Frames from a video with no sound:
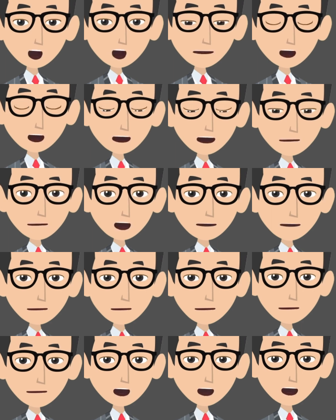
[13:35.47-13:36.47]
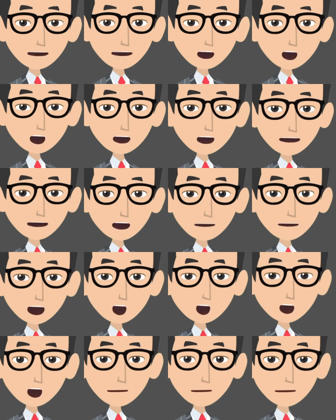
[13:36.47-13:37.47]
assumptions are no longer
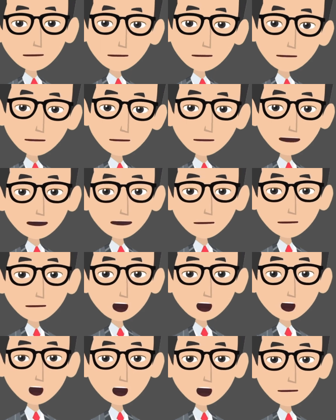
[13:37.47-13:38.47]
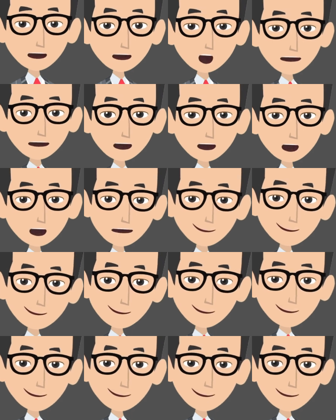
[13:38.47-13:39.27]
valid, so they need to be removed.